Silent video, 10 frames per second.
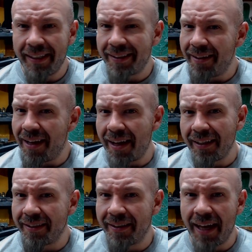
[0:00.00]
is not
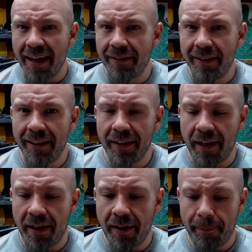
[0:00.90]
exactly
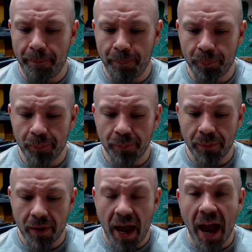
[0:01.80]

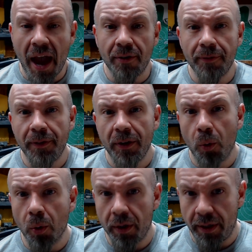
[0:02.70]
out of the
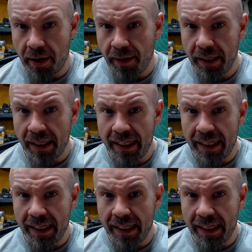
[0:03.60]
ordinary,